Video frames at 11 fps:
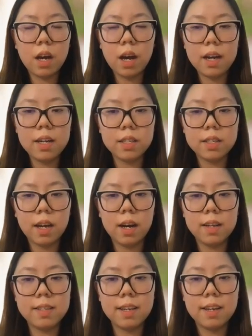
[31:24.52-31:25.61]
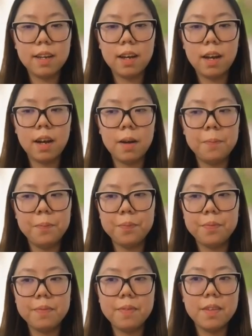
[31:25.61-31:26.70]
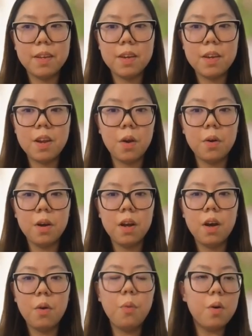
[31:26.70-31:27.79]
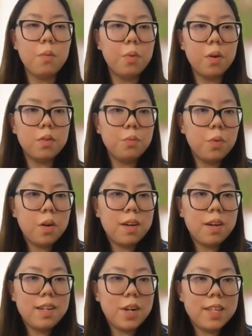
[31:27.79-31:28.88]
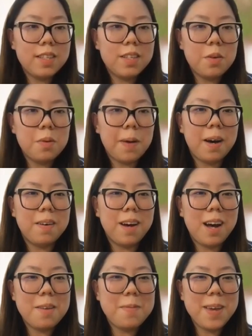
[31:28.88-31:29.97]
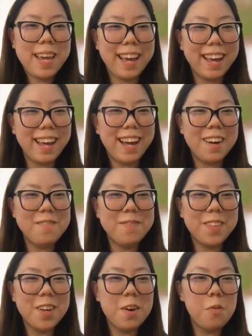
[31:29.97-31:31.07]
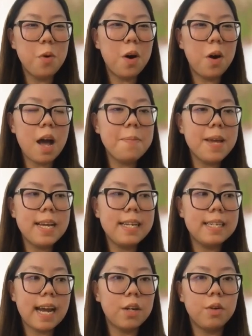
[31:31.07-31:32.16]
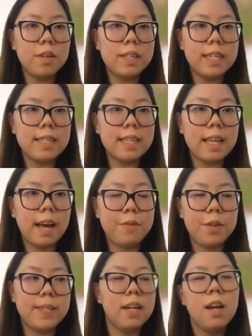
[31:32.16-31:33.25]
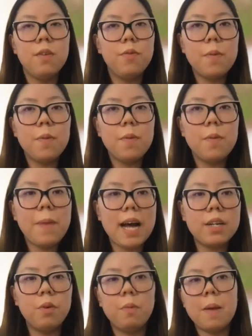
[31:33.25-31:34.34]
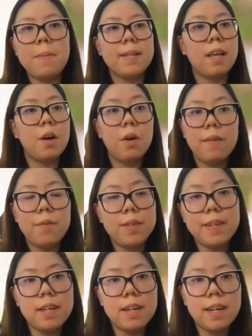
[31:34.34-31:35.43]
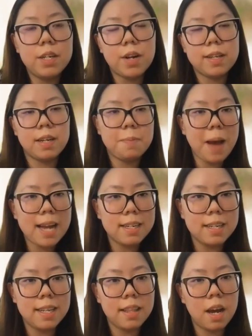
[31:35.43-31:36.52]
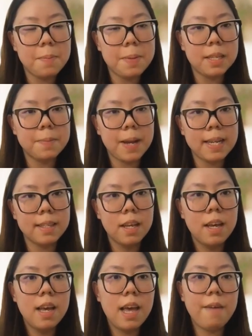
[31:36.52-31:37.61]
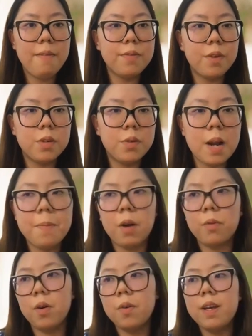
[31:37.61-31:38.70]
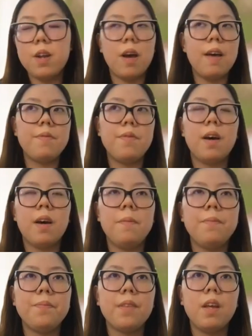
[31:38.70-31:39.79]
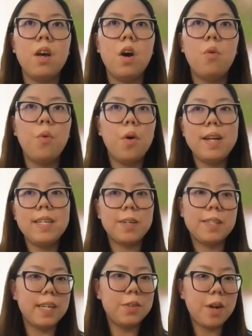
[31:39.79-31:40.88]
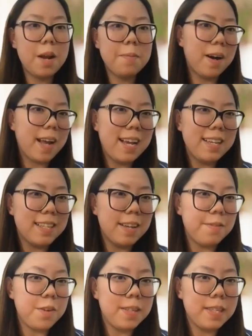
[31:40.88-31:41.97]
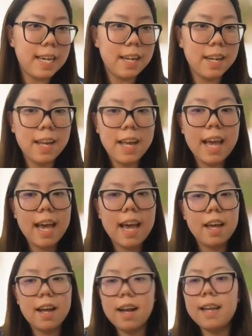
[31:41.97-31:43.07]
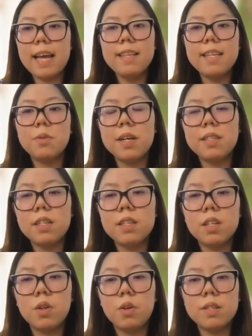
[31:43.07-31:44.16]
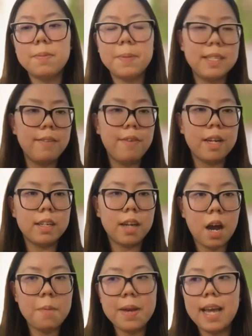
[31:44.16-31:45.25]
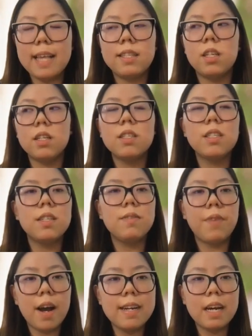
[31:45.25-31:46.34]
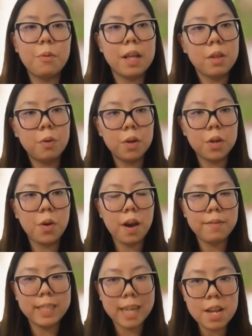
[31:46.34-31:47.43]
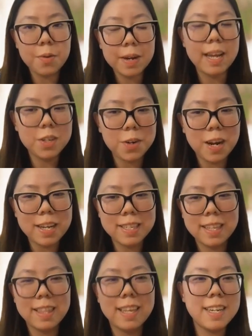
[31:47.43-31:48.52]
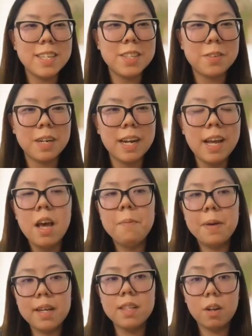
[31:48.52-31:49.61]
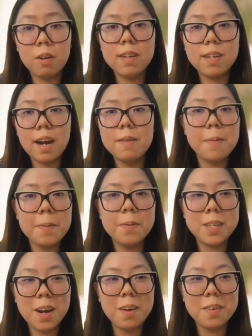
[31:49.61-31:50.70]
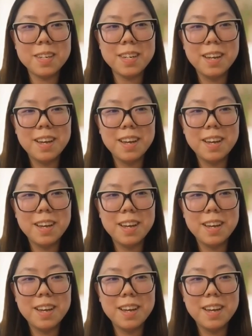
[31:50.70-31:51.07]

I just ask, you know, what interests you about IP? What IP technologies have you seen? For a patent role, maybe it's like, have you seen an interesting patent in the IP space? If it's for a trademark role, you know, what interesting trademark cases have you seen? Again, these questions are not specific to IP. It's just to find out whether or not you have a genuine interest in the industry, because a lot of the times people don't.